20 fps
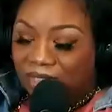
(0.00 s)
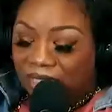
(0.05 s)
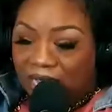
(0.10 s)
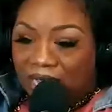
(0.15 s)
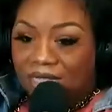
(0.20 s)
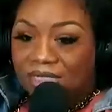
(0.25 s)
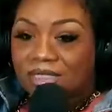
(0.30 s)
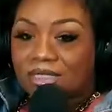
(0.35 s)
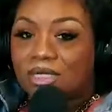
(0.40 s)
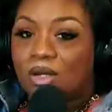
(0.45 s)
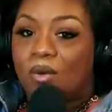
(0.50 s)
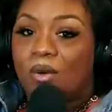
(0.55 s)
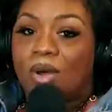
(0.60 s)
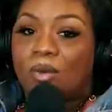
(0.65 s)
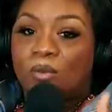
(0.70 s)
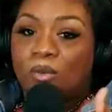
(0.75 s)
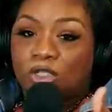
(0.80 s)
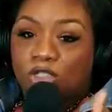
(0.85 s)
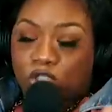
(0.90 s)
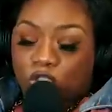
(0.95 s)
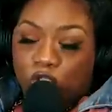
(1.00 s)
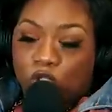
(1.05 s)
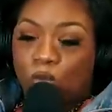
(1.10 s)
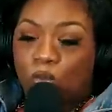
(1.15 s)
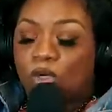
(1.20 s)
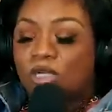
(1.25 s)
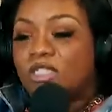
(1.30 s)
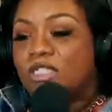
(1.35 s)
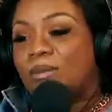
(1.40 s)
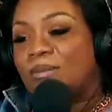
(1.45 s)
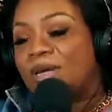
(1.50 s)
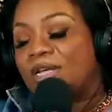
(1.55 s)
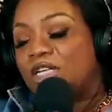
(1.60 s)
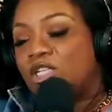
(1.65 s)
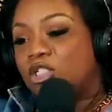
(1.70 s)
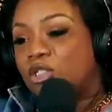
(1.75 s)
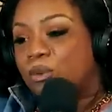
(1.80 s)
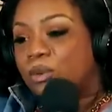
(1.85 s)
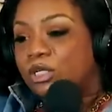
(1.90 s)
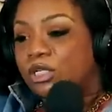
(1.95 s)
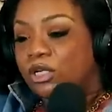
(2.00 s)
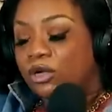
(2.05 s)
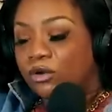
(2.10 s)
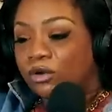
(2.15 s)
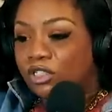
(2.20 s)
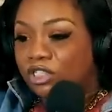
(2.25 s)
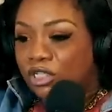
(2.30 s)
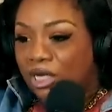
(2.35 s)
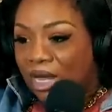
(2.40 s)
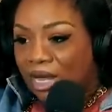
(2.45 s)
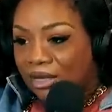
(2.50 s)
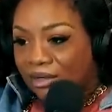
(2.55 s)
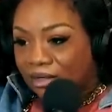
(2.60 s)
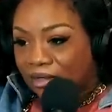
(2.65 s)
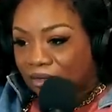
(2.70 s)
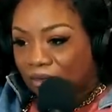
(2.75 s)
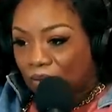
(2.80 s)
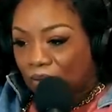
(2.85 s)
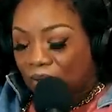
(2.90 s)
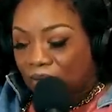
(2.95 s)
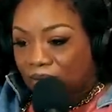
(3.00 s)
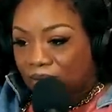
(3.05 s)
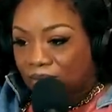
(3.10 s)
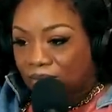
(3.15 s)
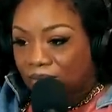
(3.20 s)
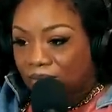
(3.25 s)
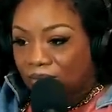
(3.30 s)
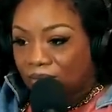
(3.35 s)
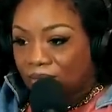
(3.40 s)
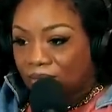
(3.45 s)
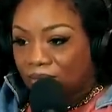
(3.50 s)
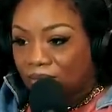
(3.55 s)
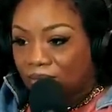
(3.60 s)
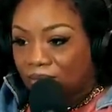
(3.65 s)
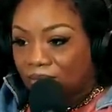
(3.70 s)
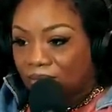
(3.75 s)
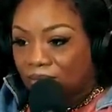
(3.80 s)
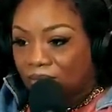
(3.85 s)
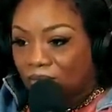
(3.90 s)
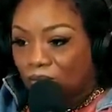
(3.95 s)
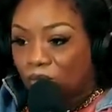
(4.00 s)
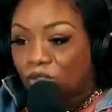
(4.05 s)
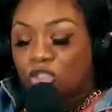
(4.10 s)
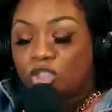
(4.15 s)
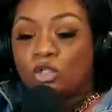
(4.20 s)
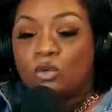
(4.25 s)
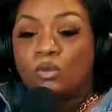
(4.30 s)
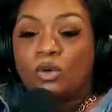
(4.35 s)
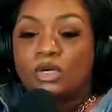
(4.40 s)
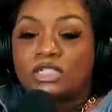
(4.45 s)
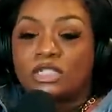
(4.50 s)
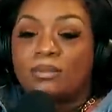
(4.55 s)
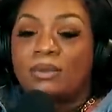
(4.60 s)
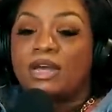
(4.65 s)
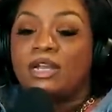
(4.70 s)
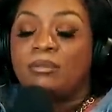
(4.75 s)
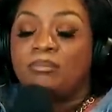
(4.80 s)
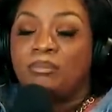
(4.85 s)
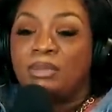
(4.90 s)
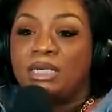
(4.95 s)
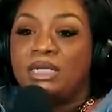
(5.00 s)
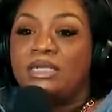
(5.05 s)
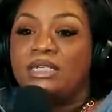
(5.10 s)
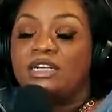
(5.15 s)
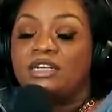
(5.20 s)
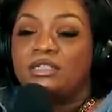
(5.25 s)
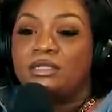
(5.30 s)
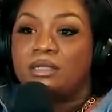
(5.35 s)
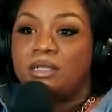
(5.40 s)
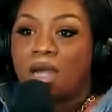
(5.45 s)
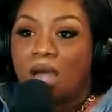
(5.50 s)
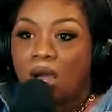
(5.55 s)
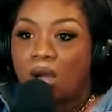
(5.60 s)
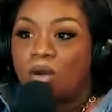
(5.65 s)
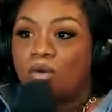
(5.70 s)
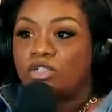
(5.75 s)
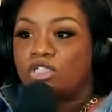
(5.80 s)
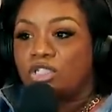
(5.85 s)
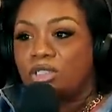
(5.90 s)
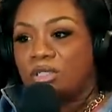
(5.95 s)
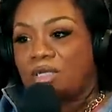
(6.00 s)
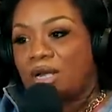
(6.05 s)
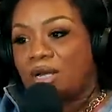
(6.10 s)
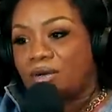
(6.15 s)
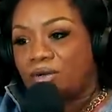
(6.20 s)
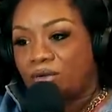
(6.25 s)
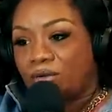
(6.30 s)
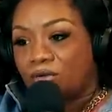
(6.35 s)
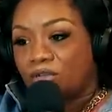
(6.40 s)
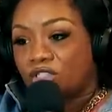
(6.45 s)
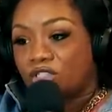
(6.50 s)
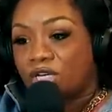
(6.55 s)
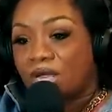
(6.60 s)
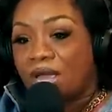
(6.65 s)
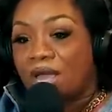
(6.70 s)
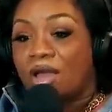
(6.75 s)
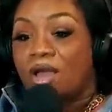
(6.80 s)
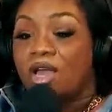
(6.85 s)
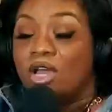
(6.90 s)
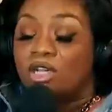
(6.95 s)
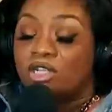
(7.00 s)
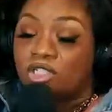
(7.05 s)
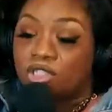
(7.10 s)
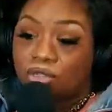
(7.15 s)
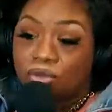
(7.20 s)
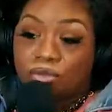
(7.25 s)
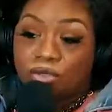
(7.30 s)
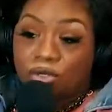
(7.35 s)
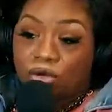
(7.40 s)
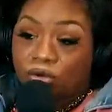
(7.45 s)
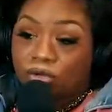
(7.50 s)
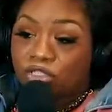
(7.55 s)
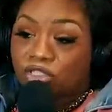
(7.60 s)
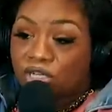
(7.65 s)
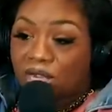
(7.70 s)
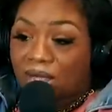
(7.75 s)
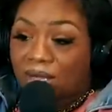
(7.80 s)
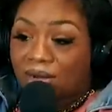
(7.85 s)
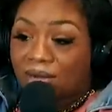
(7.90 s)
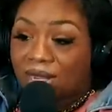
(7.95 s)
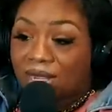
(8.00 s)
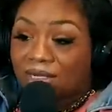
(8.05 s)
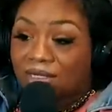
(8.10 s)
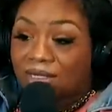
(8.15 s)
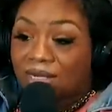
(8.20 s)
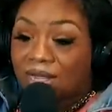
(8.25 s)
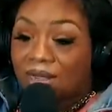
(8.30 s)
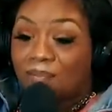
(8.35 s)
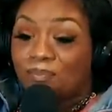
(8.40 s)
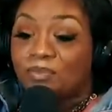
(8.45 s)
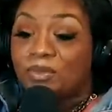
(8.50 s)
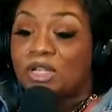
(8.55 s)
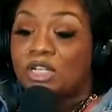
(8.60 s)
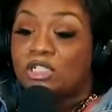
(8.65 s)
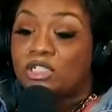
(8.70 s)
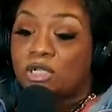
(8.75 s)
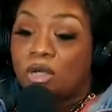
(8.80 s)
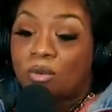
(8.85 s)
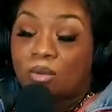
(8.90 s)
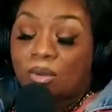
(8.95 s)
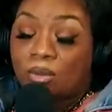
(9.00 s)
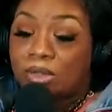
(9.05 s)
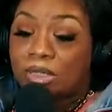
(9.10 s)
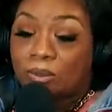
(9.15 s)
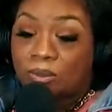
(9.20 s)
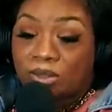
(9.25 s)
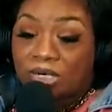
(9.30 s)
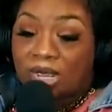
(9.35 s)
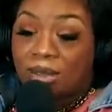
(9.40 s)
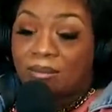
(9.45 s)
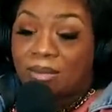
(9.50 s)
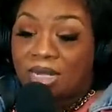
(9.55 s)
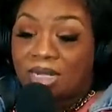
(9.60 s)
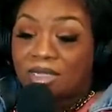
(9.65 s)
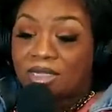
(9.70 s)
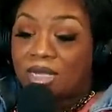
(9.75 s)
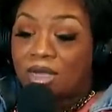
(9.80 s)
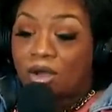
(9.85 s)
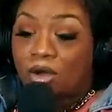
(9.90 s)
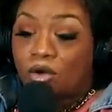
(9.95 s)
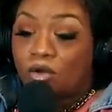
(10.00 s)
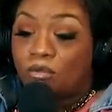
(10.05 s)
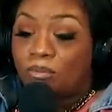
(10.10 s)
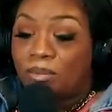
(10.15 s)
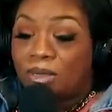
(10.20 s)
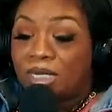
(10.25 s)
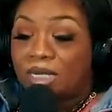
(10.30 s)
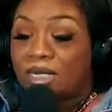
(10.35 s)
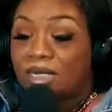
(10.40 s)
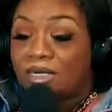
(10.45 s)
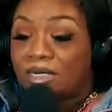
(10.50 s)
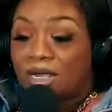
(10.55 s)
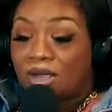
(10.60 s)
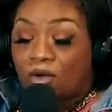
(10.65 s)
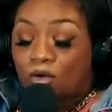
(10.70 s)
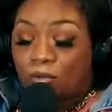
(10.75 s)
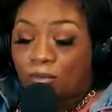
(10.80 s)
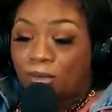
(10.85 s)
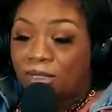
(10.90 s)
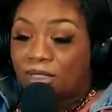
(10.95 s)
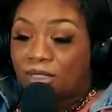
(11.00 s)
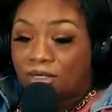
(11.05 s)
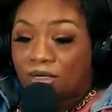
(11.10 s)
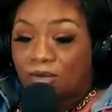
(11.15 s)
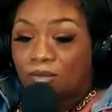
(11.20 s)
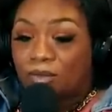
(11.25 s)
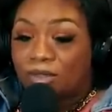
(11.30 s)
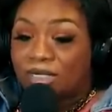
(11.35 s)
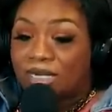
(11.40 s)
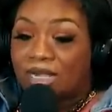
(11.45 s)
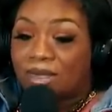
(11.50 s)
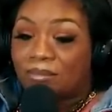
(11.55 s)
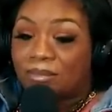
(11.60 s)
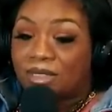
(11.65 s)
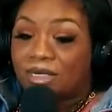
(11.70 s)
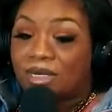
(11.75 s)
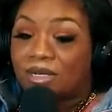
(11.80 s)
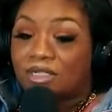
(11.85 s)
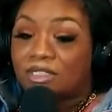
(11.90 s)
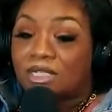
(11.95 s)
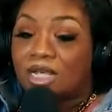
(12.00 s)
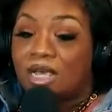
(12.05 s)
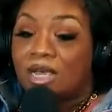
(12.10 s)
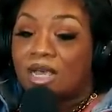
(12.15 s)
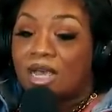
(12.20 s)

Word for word: Yes. Yeah, so would you want somebody treating your child that way? Right. Would you want somebody beating the dog shit out of your child, shooting your child like that? So when, when I made that whole bit and I opened it up with that because